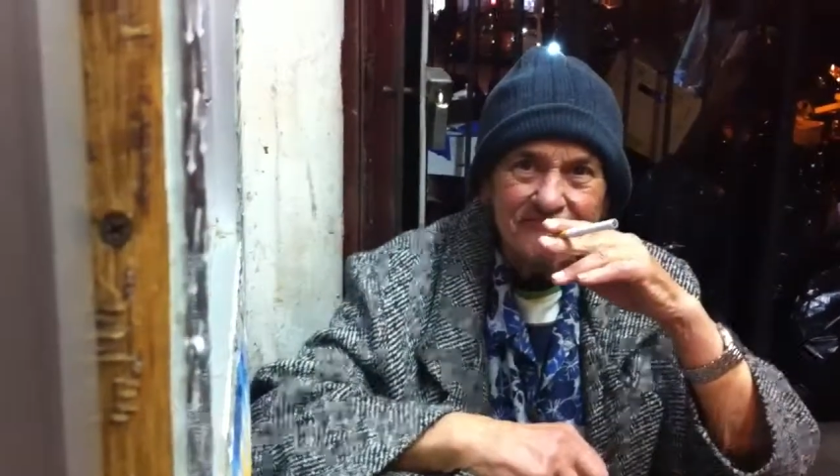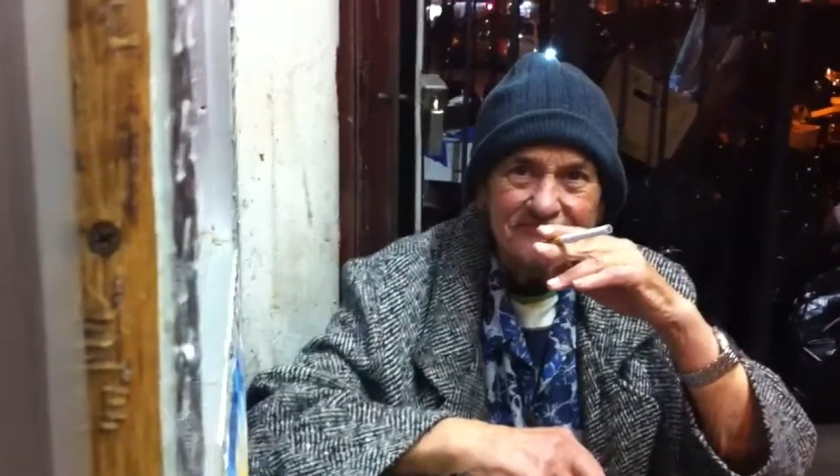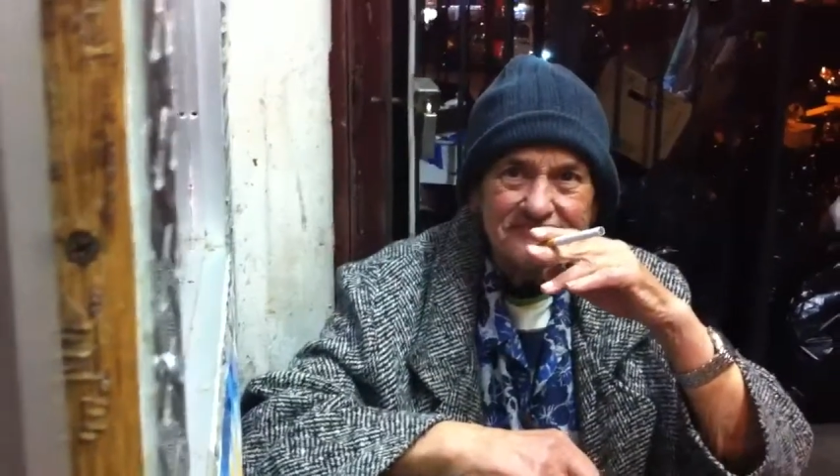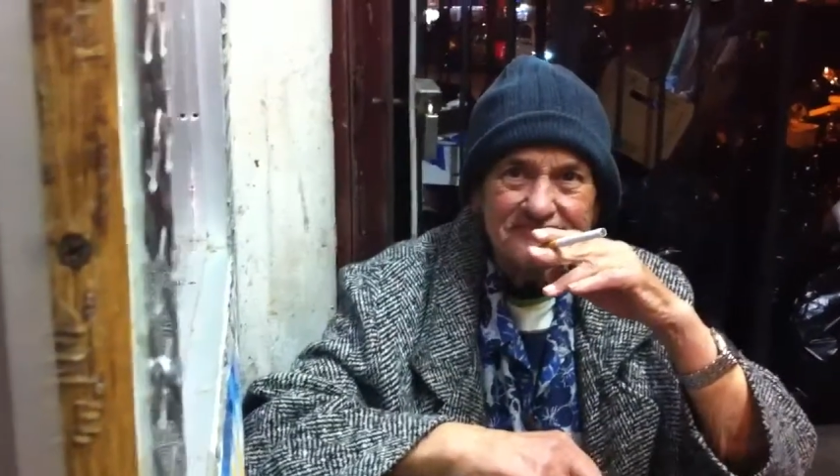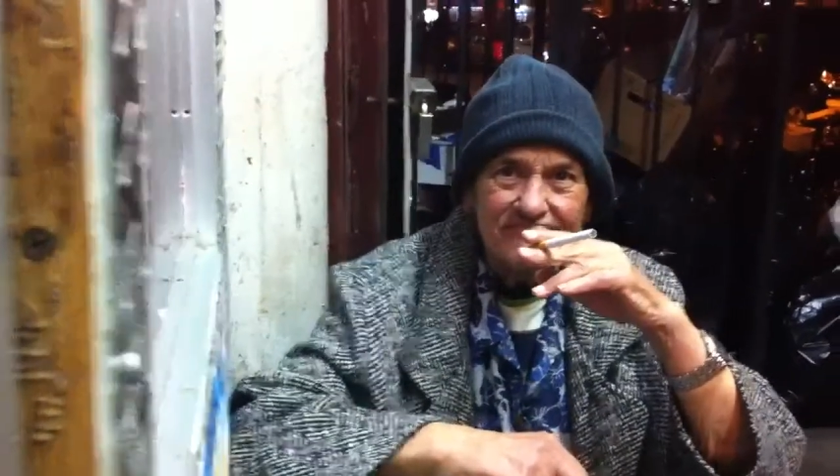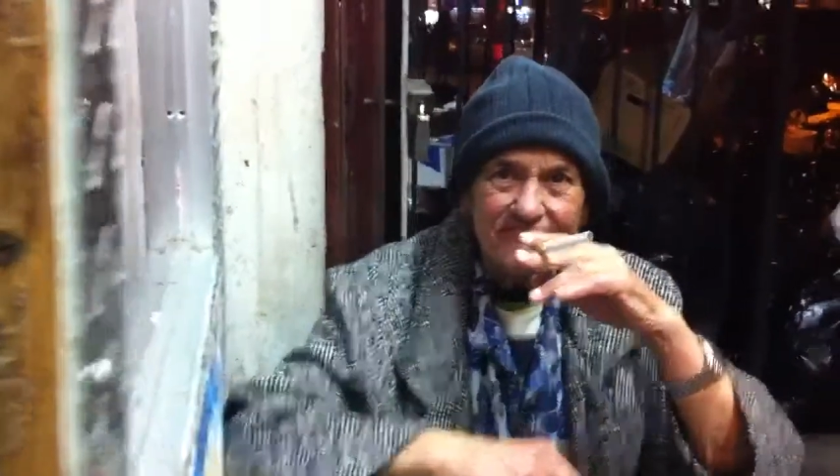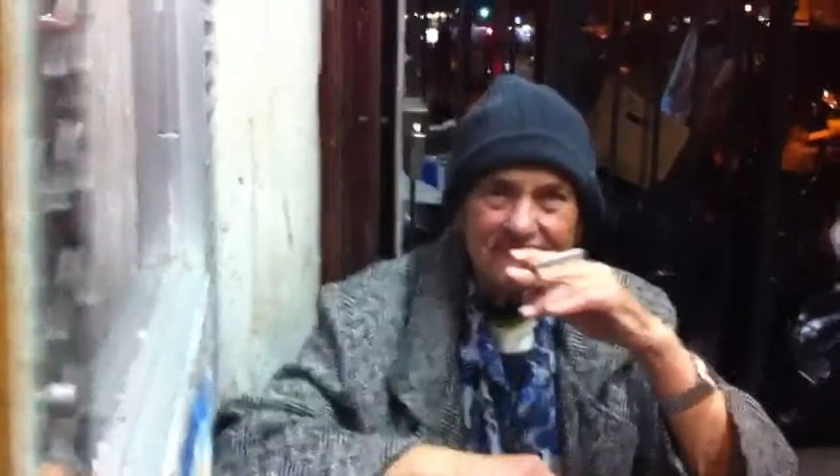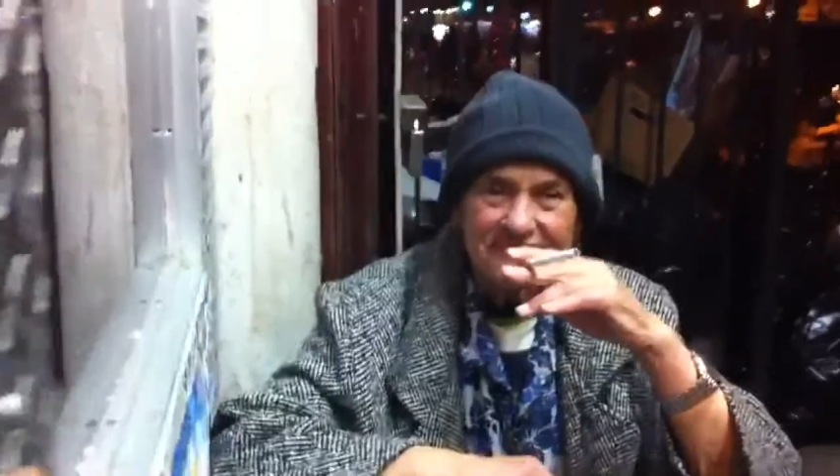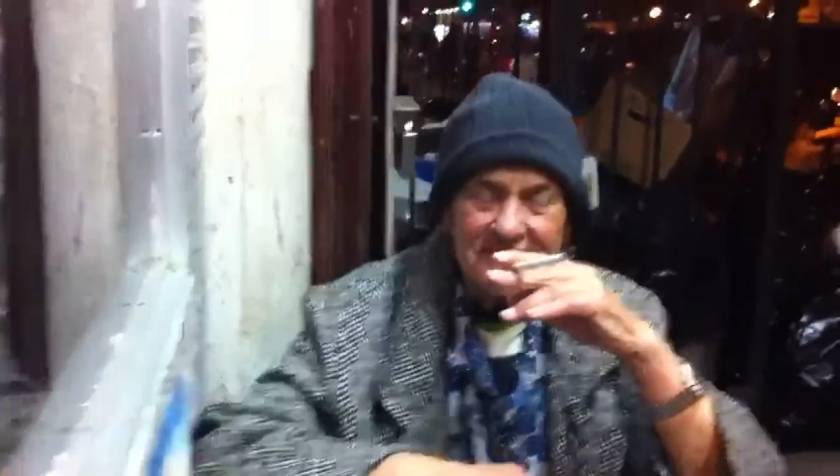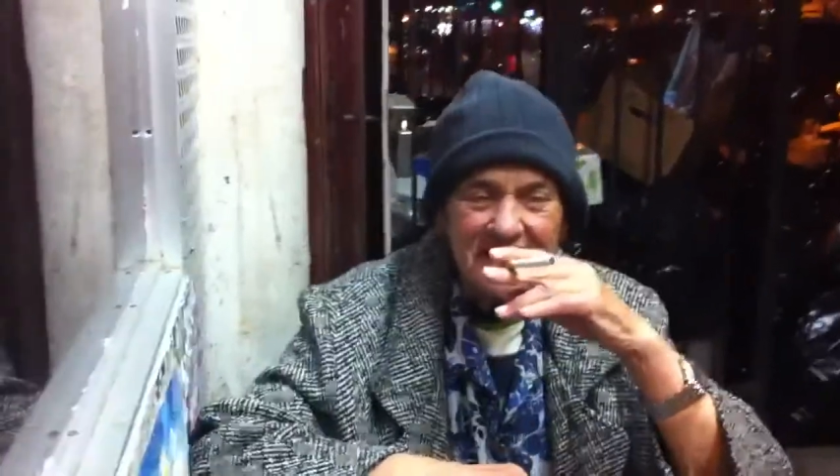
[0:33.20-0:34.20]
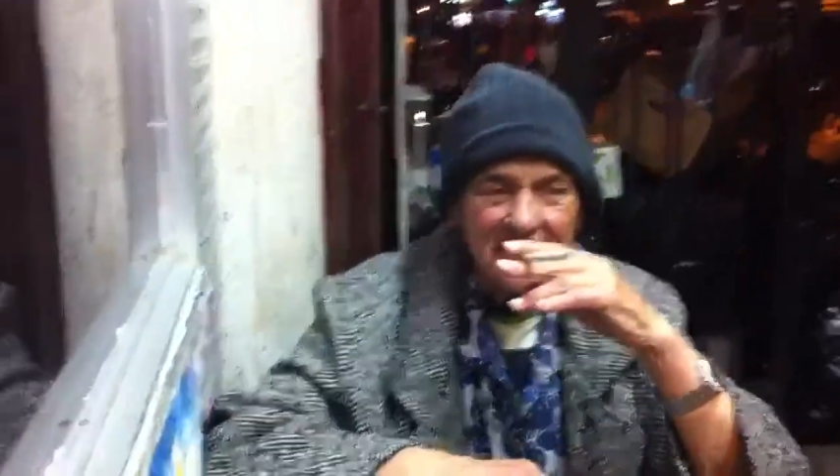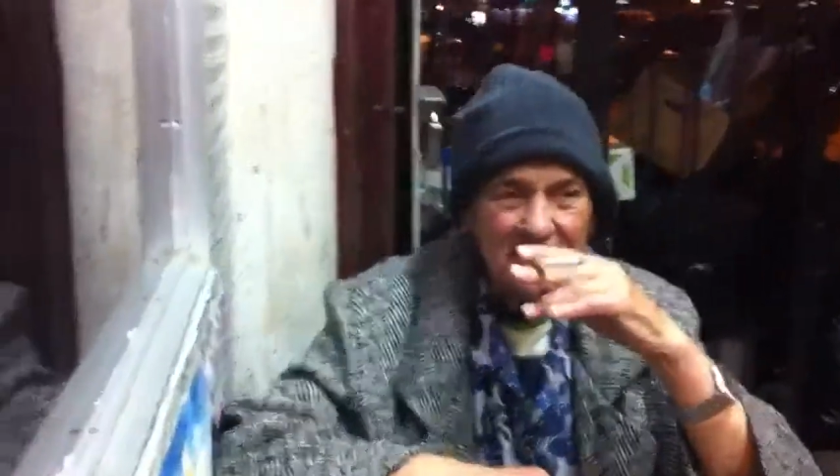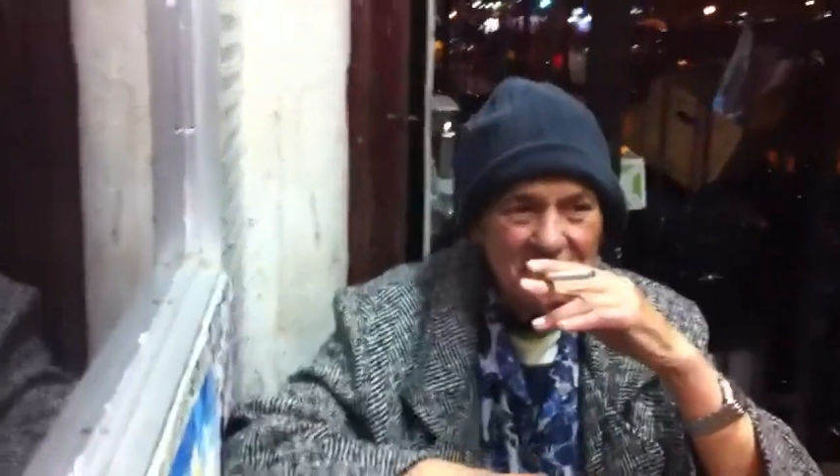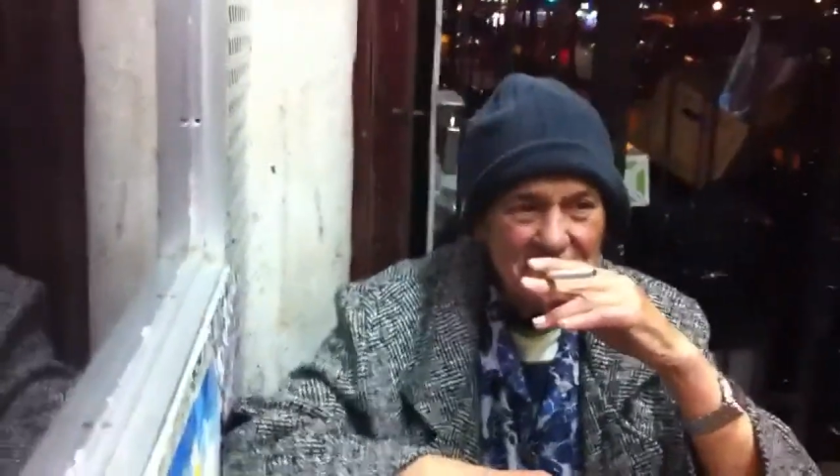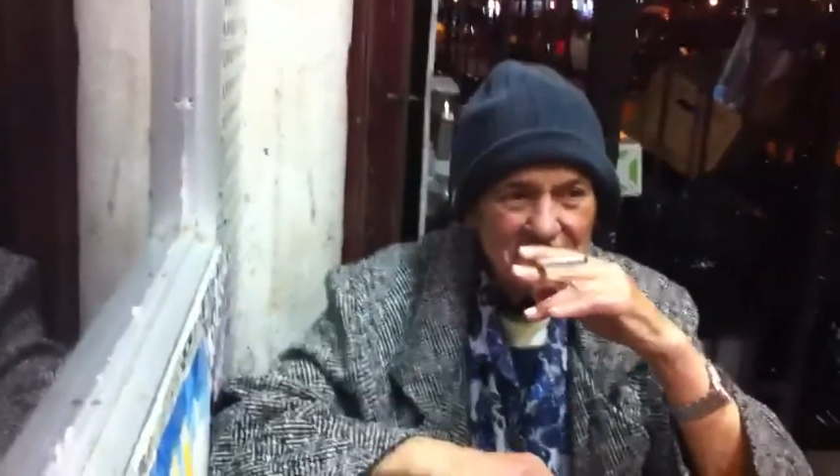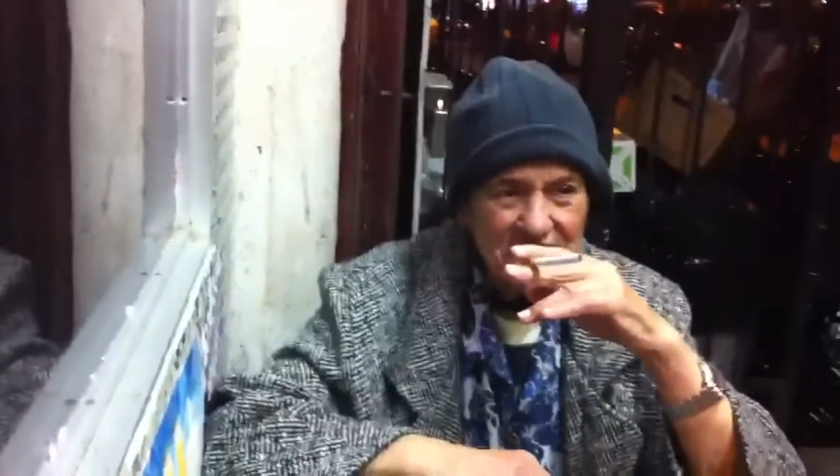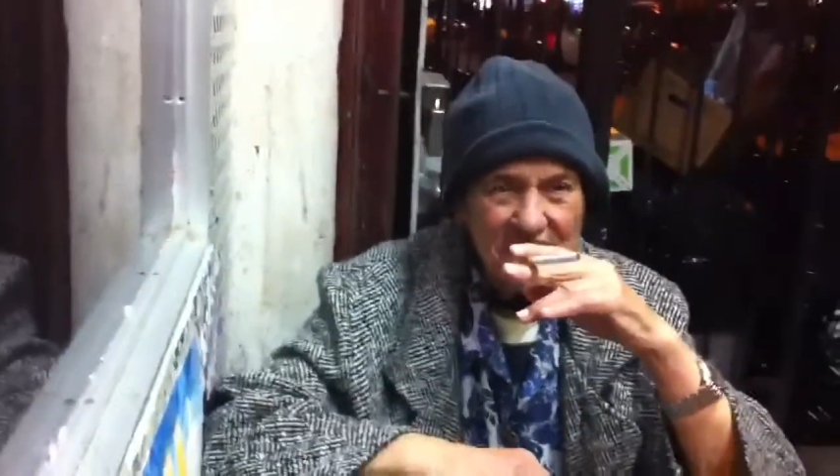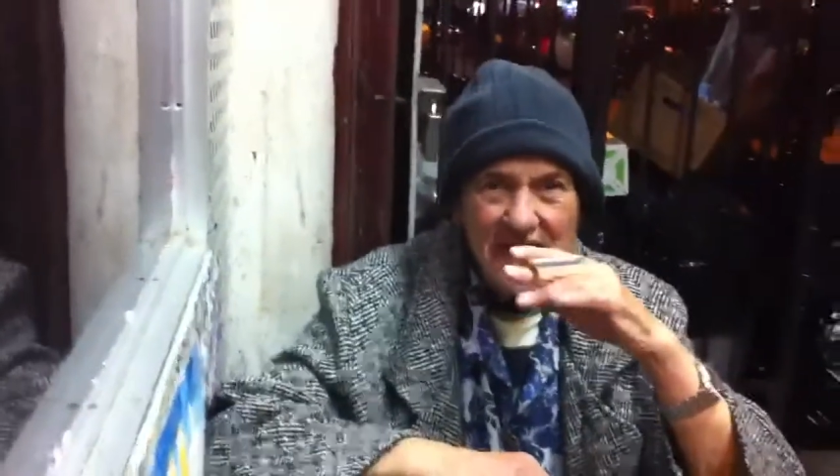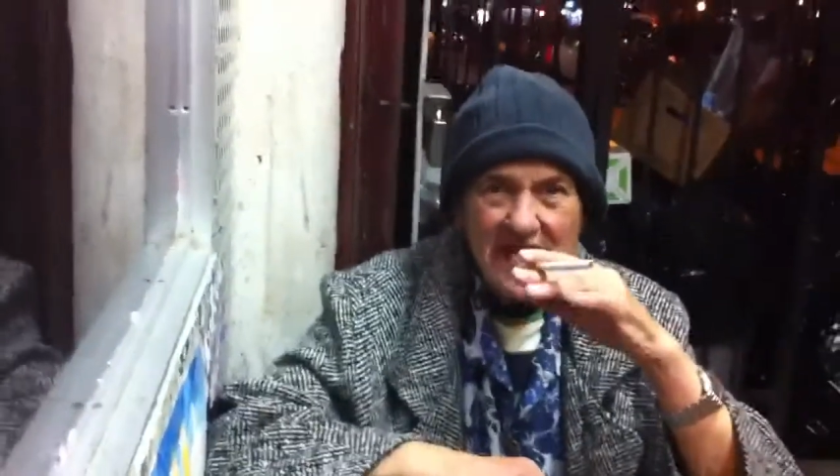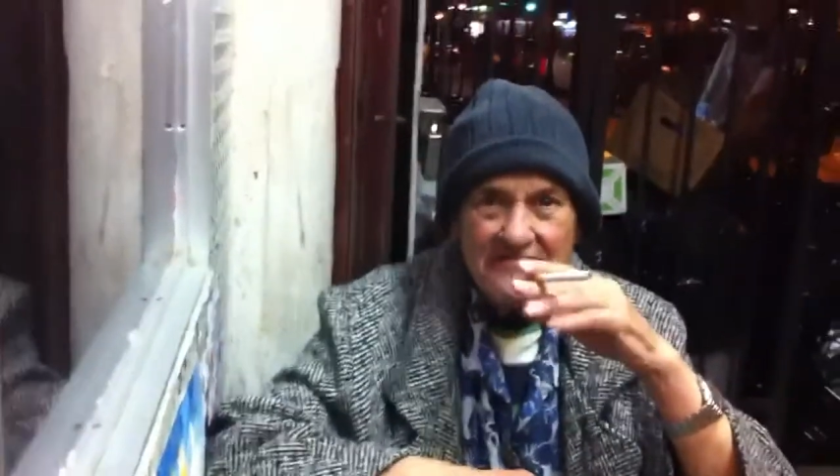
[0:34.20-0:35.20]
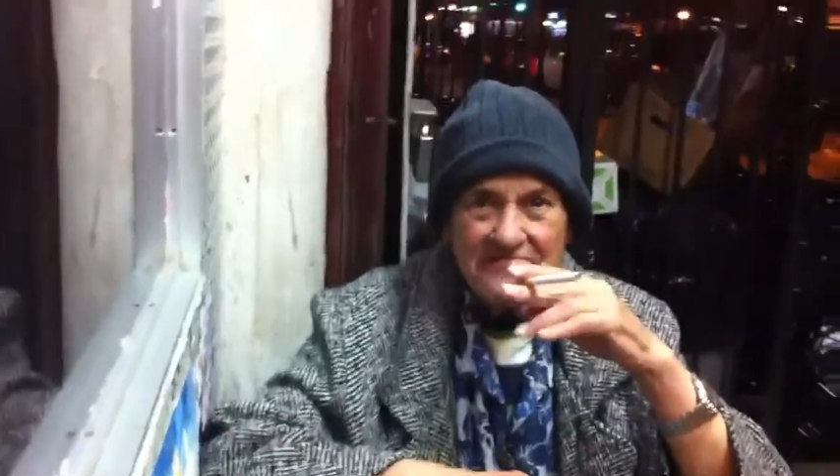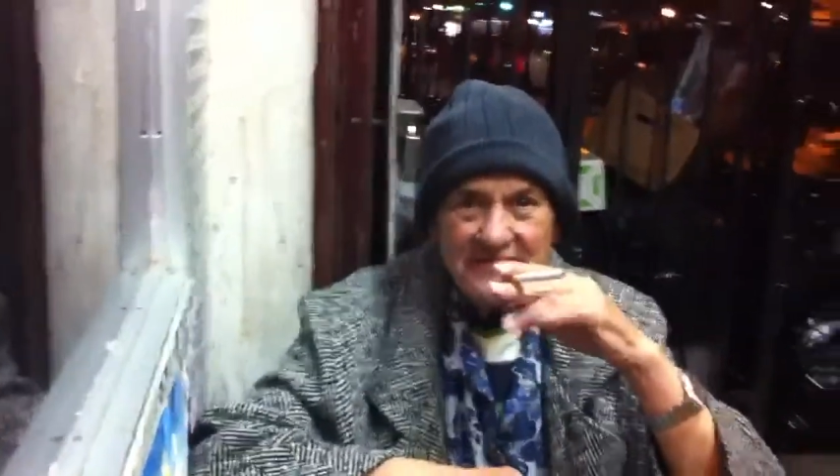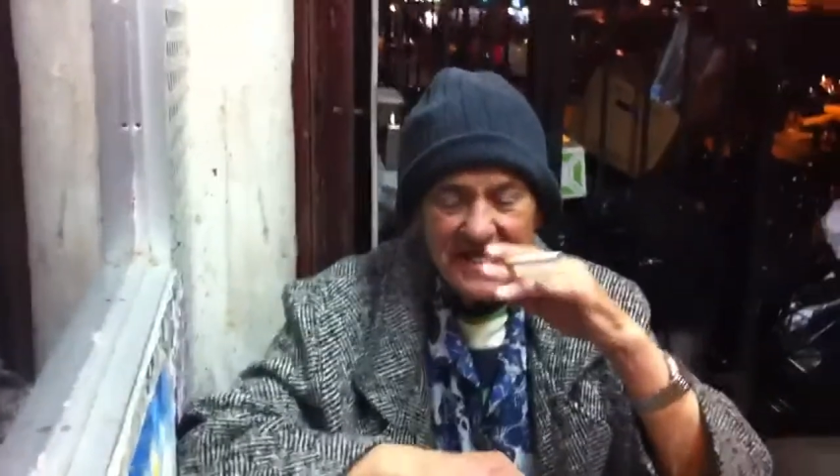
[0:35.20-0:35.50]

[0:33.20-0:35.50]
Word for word: And what are the Italians? What do they call Italians?